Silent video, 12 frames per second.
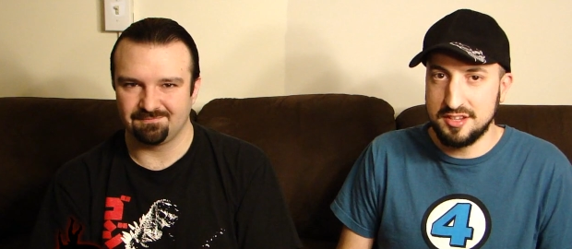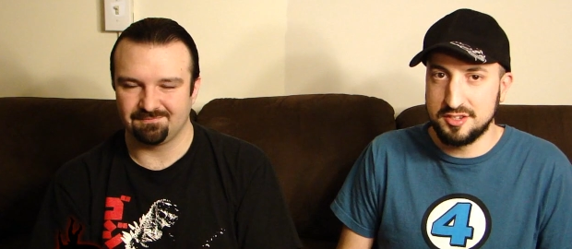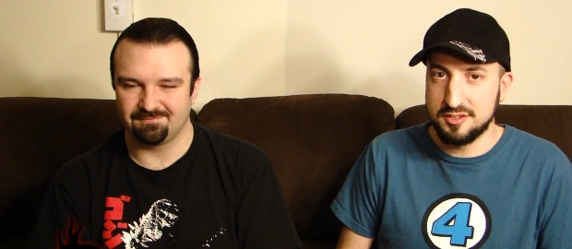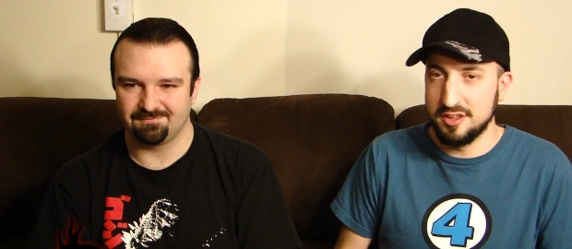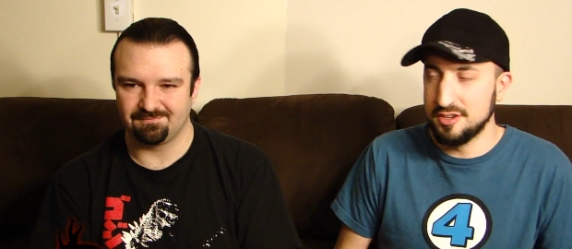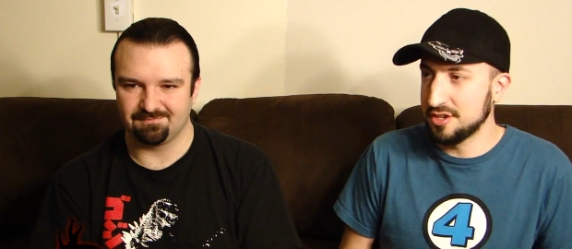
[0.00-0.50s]
Speaker 1: and
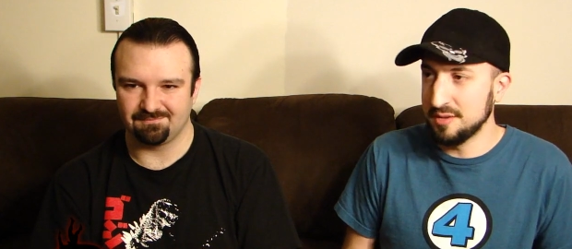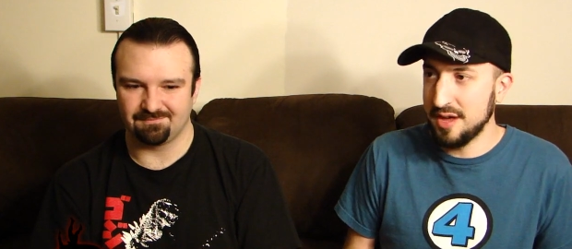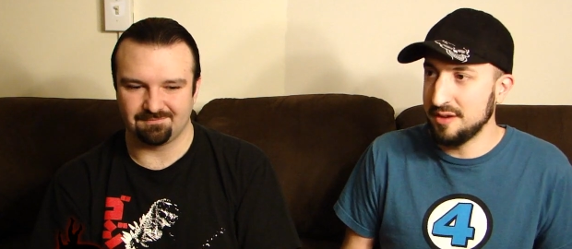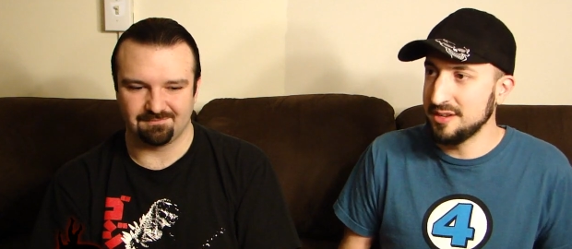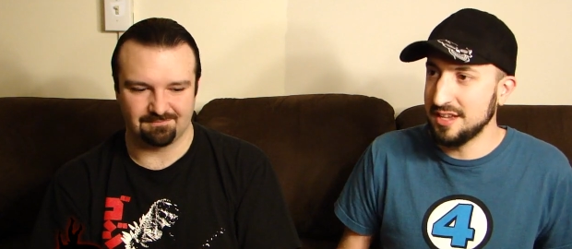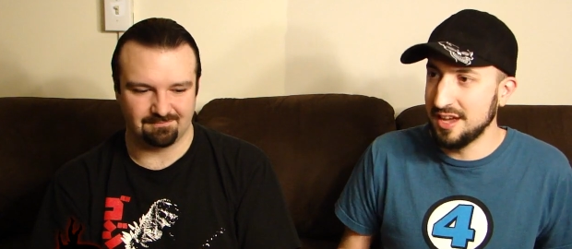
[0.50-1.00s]
Eights, so they just come
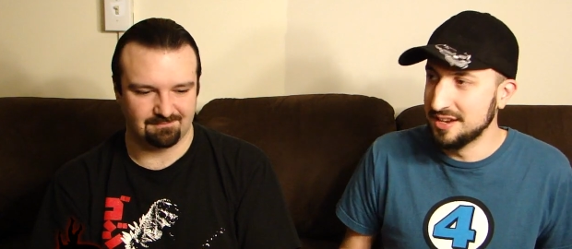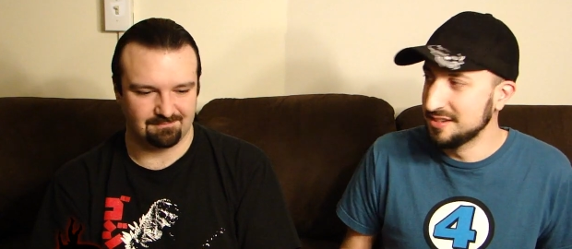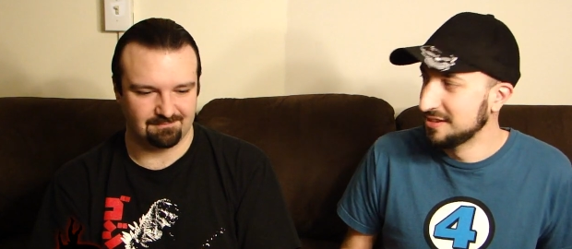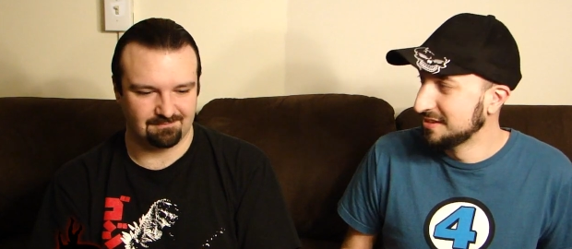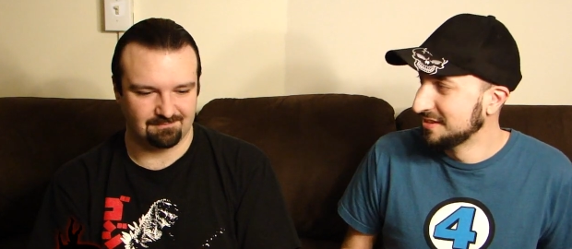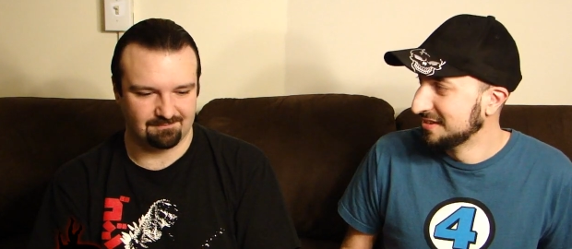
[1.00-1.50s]
out
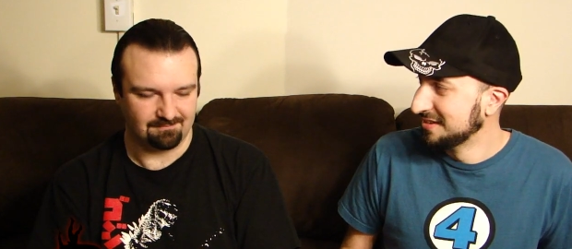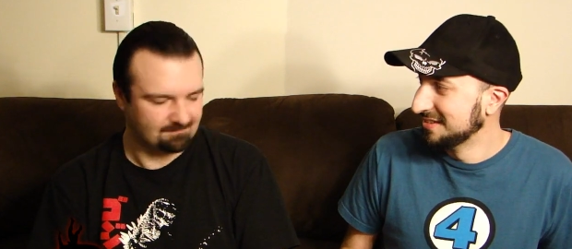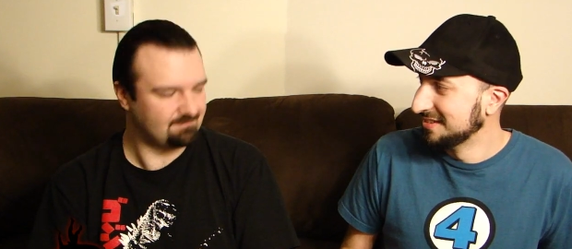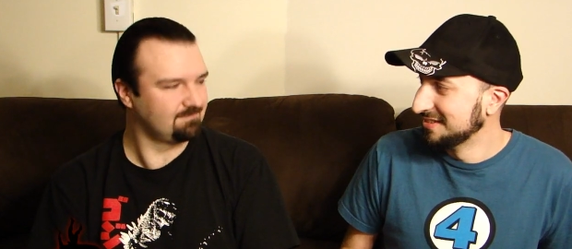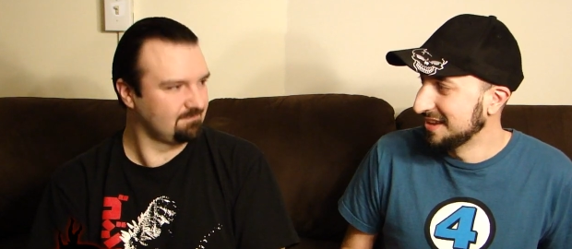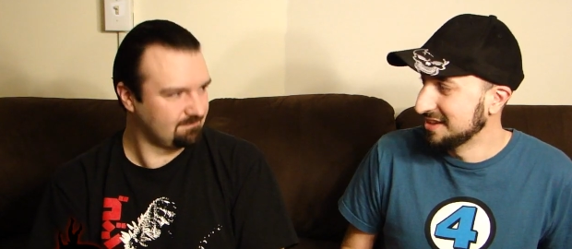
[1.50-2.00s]
again.
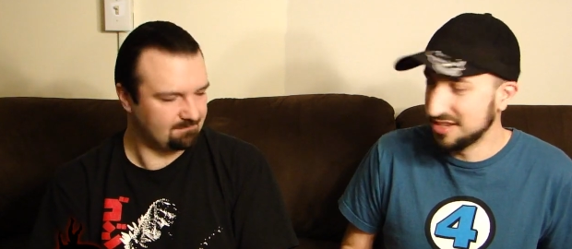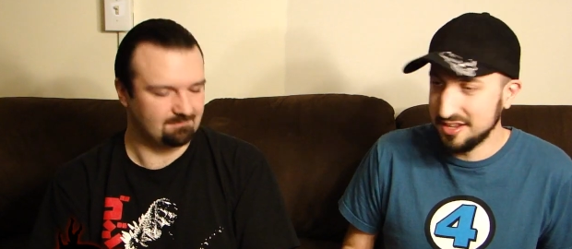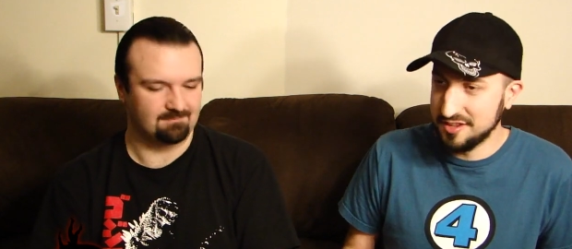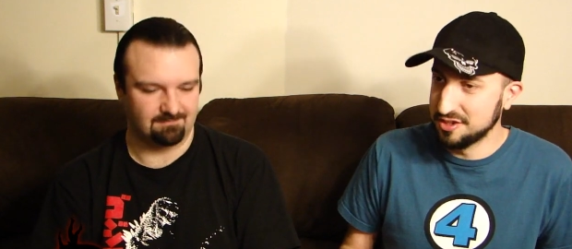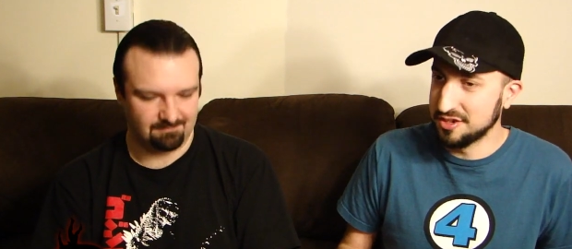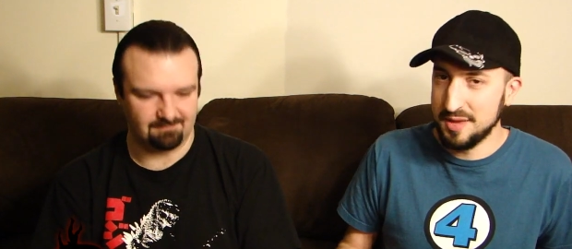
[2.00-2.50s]
That's
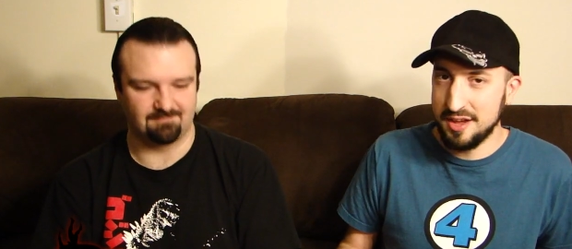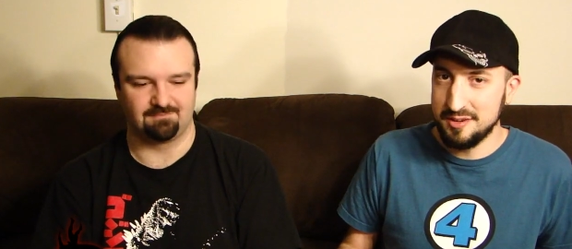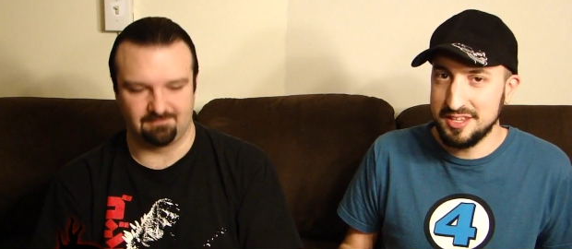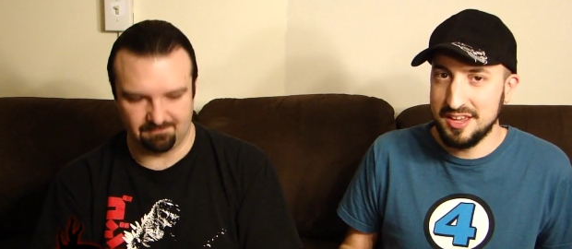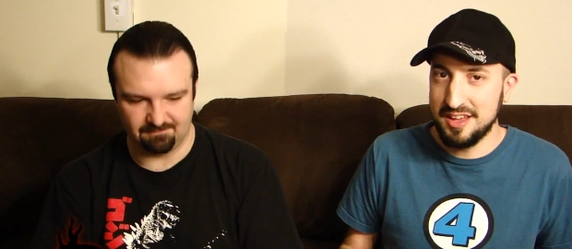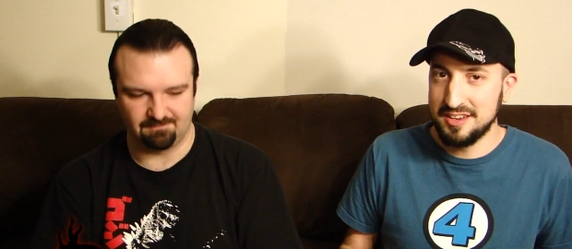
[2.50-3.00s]
it, they just come
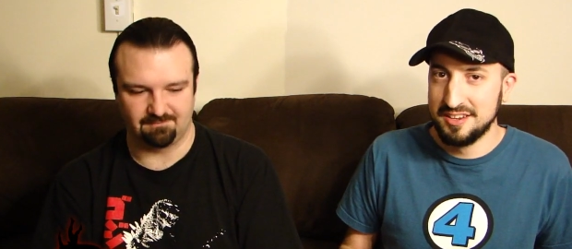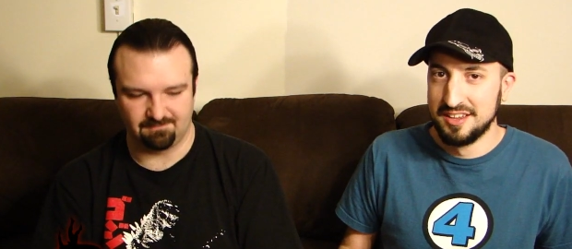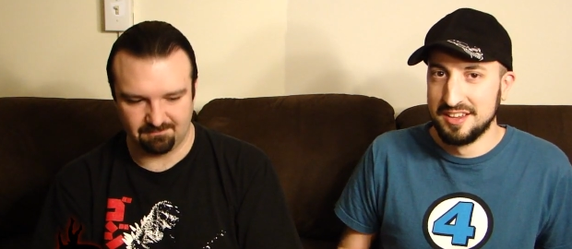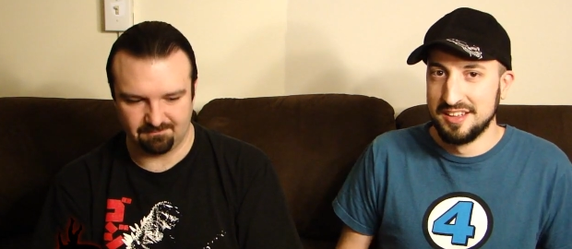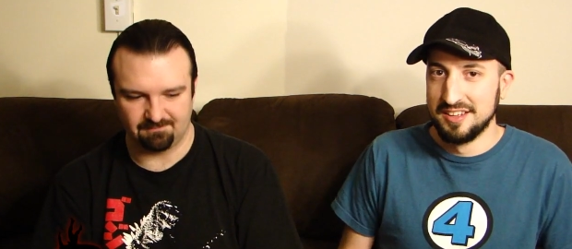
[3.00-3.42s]
out again.